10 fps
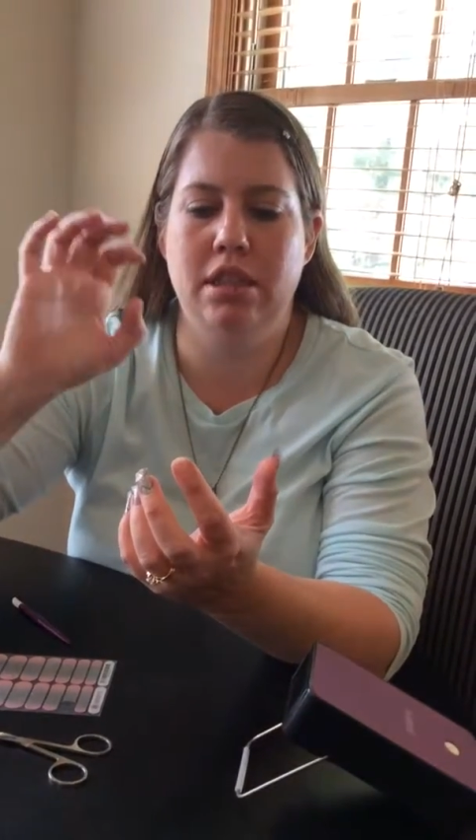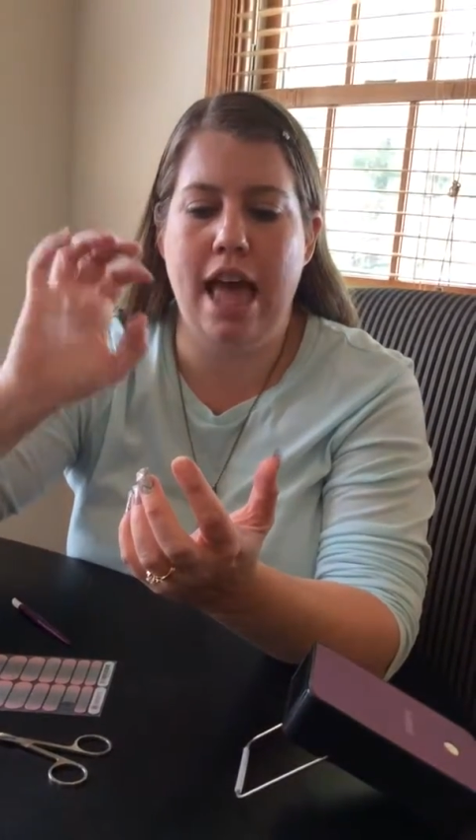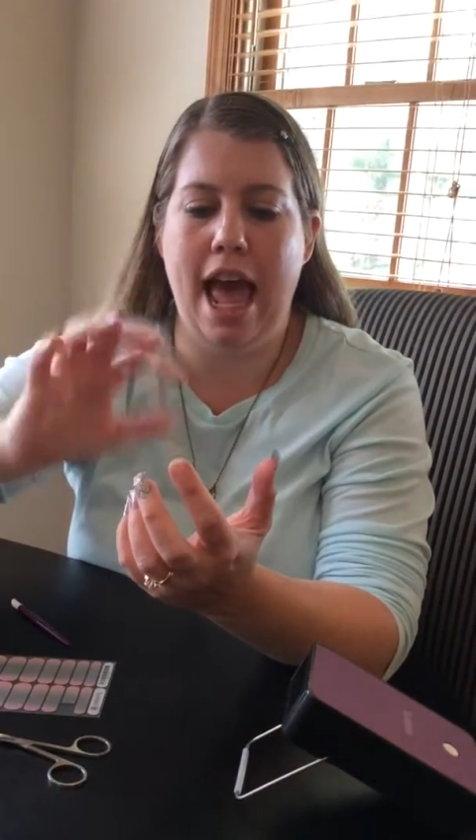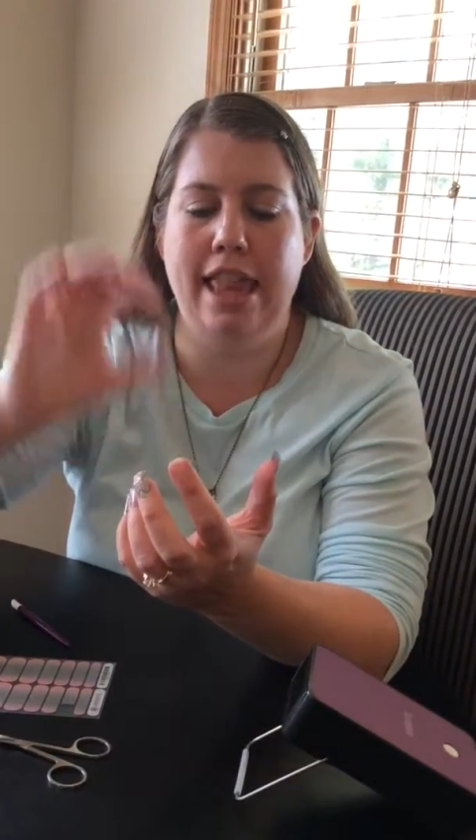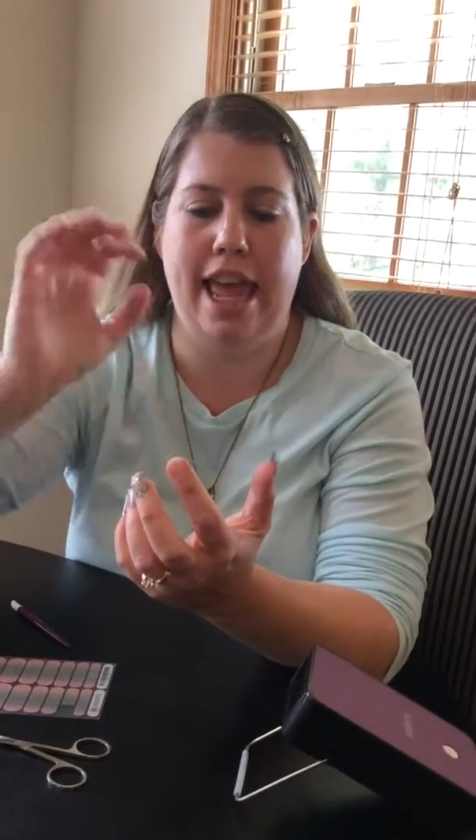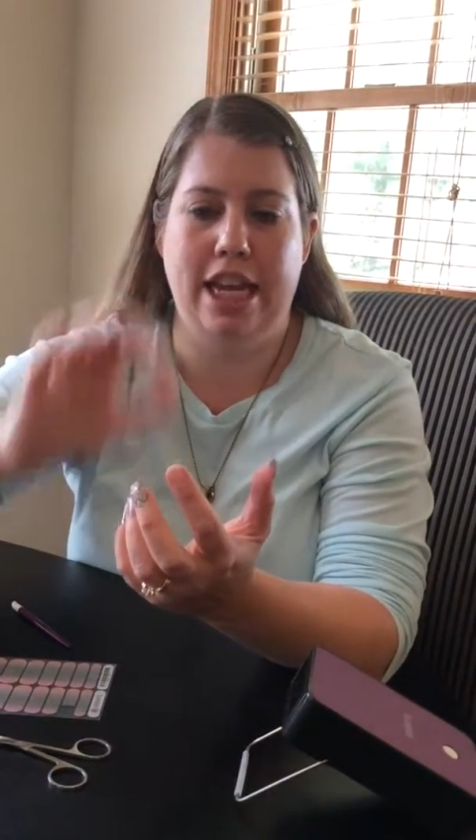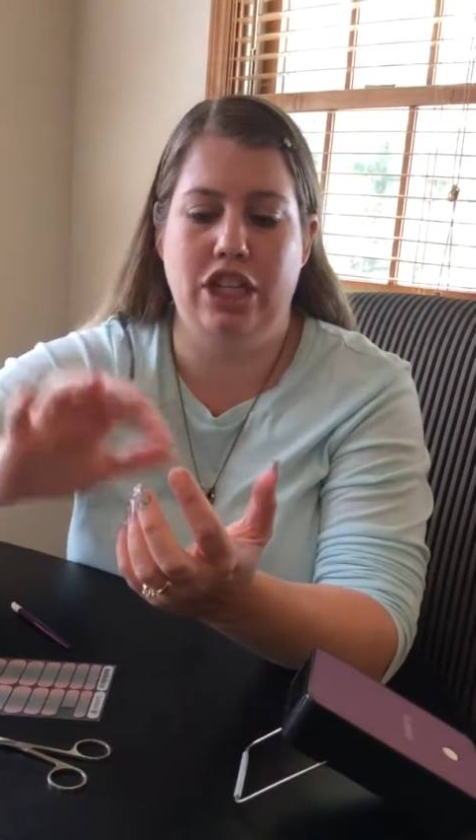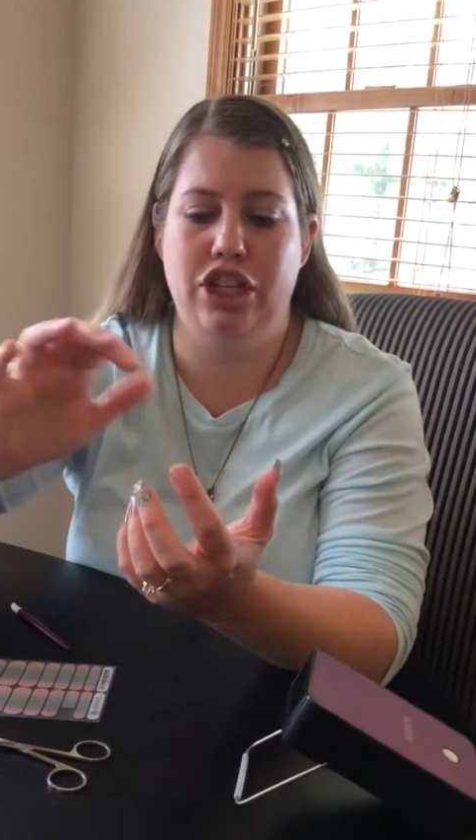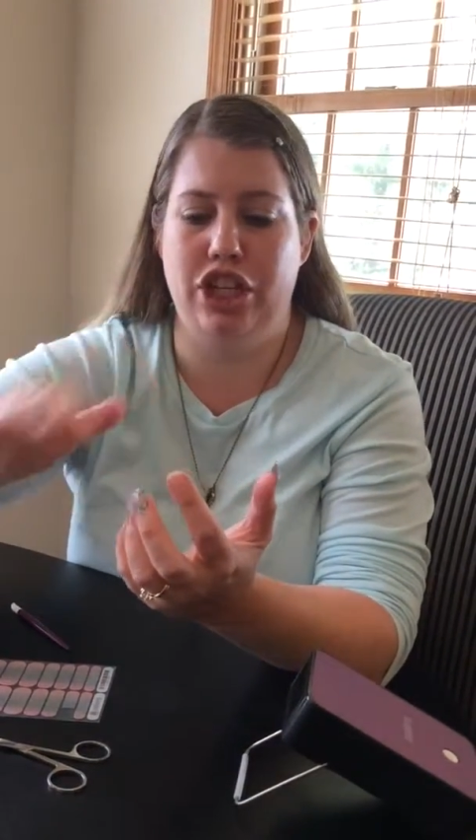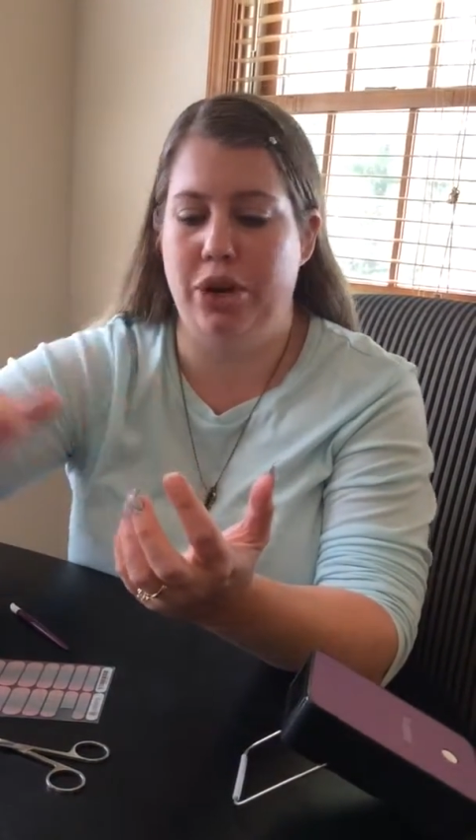that I like
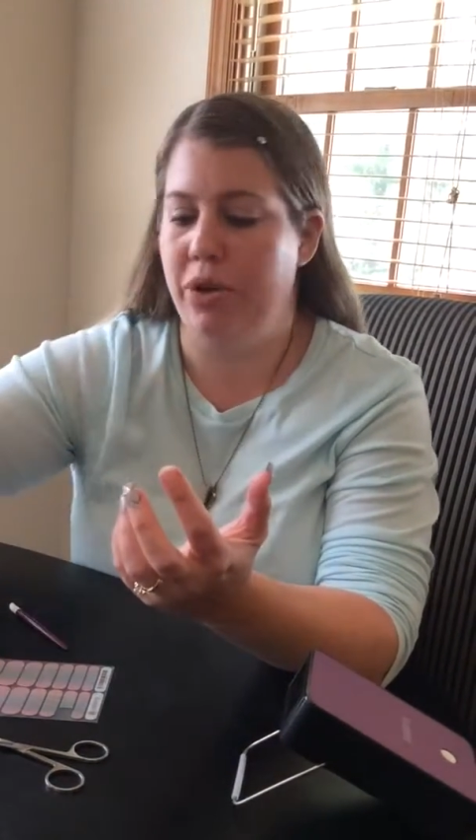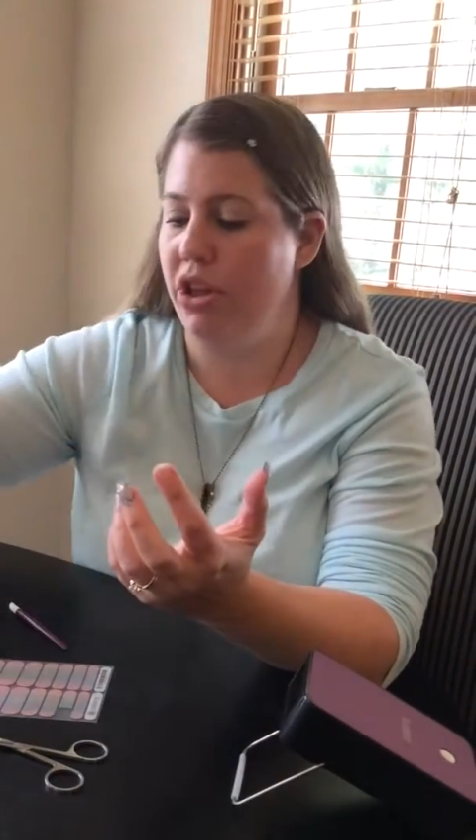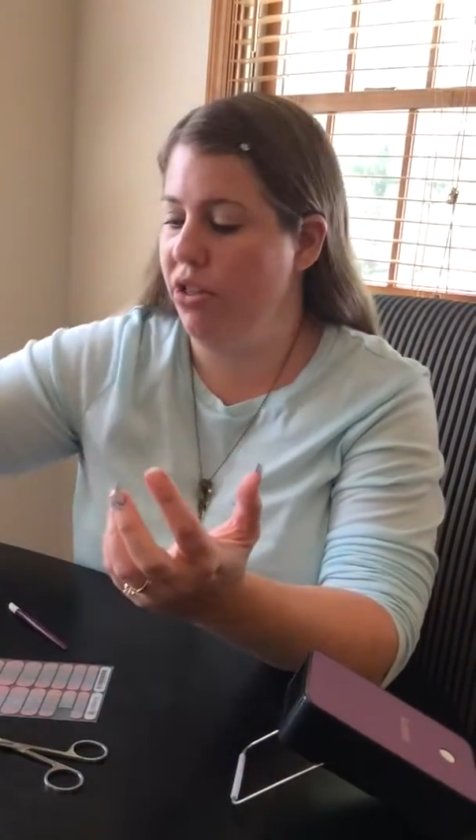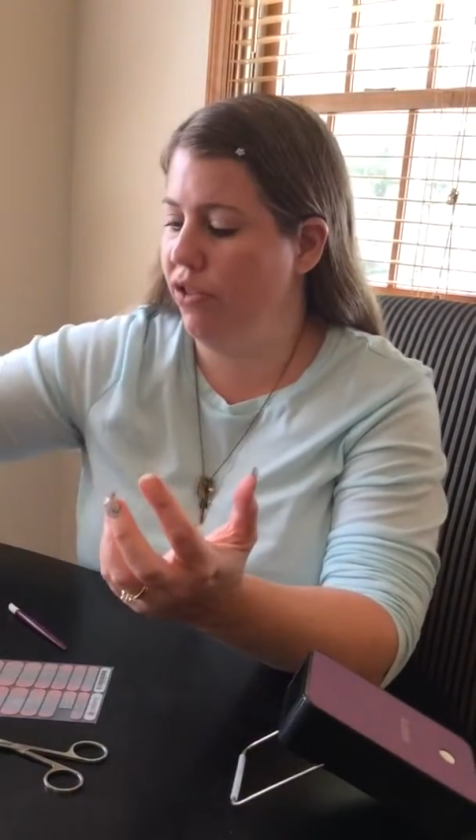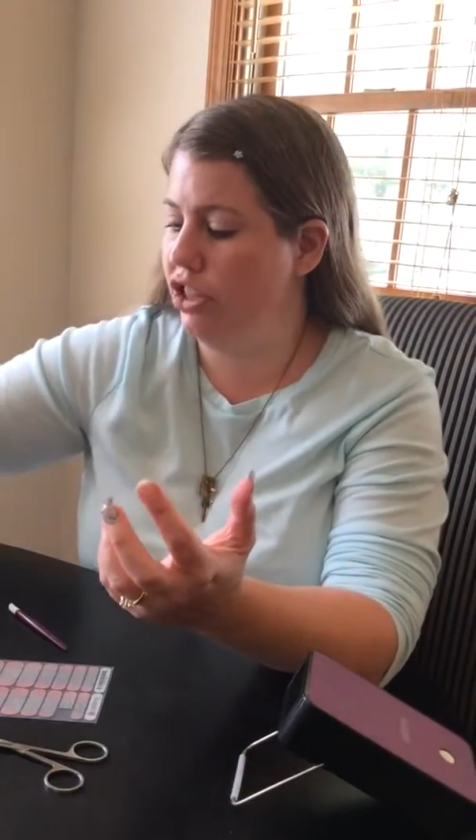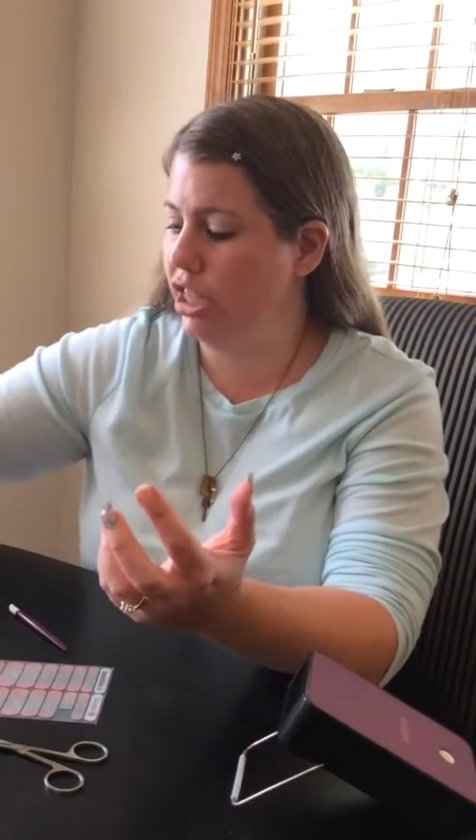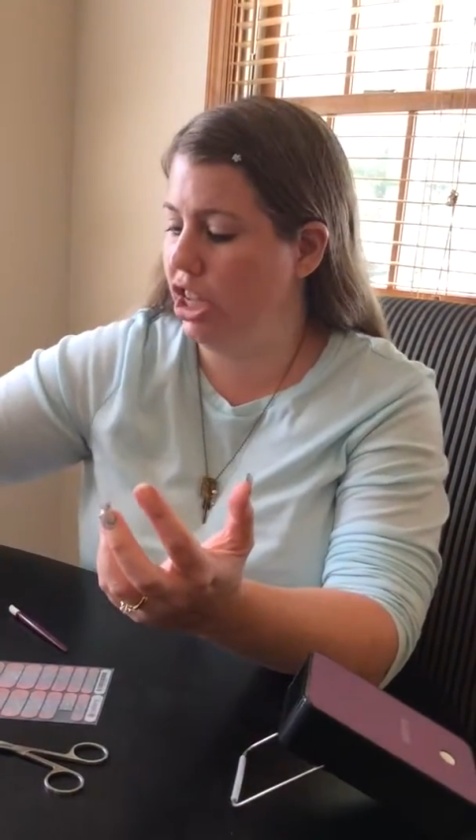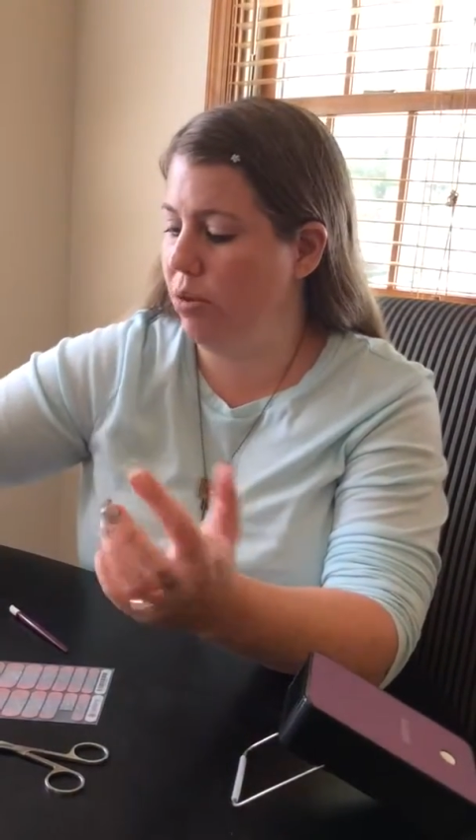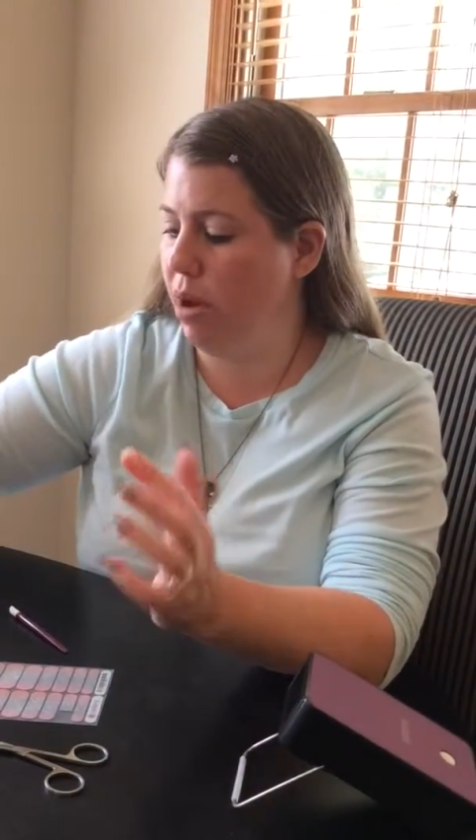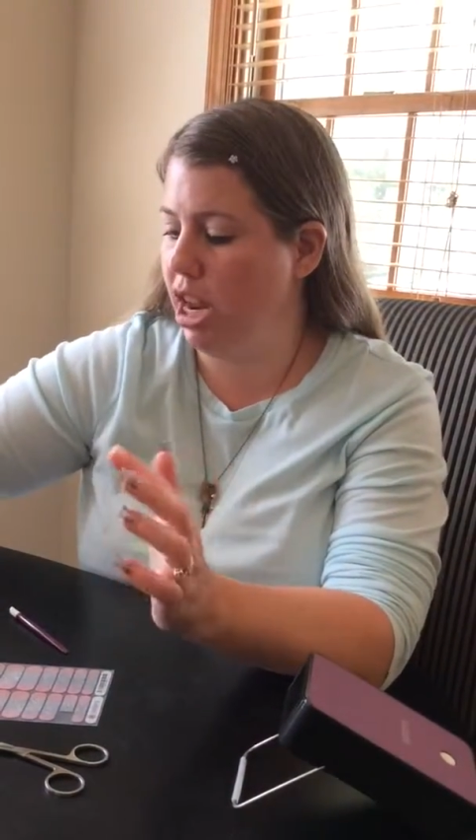to do. First
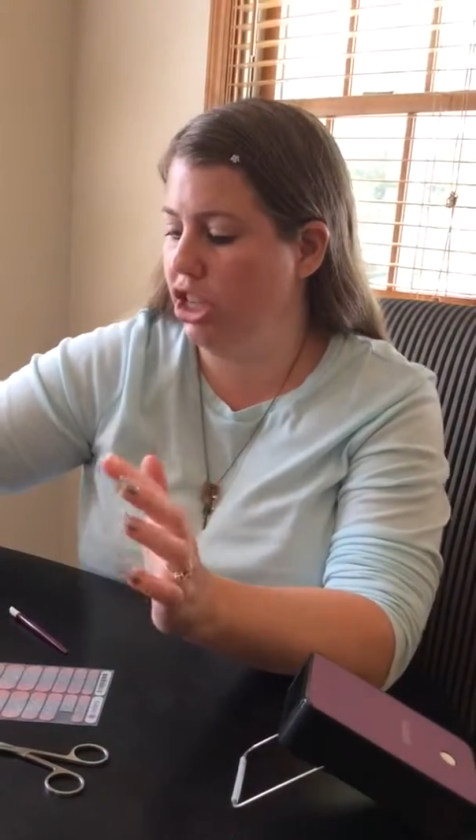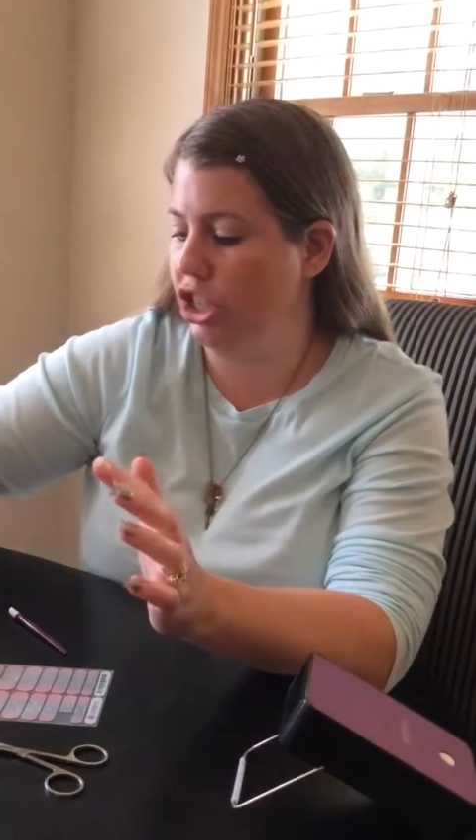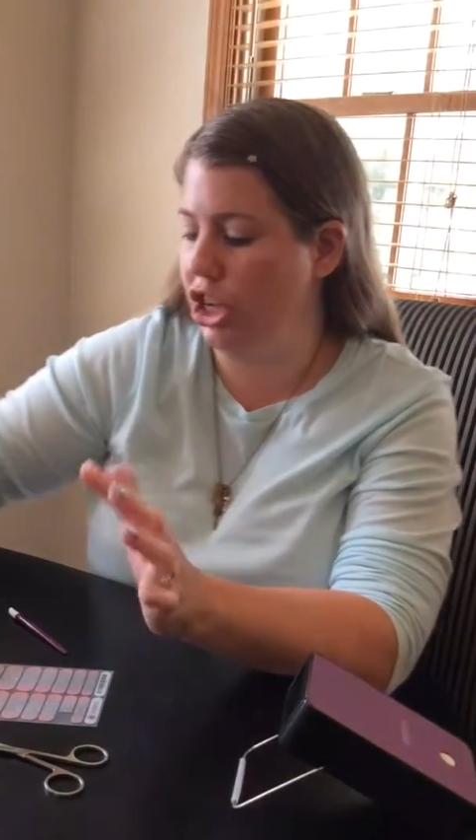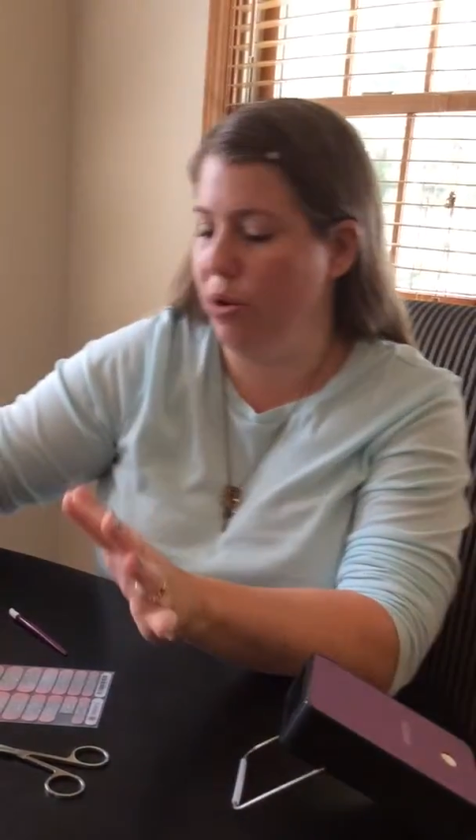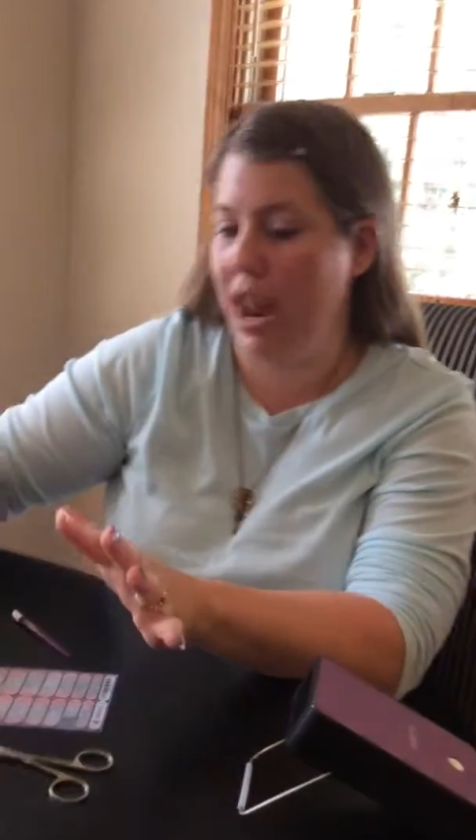thing you want to do,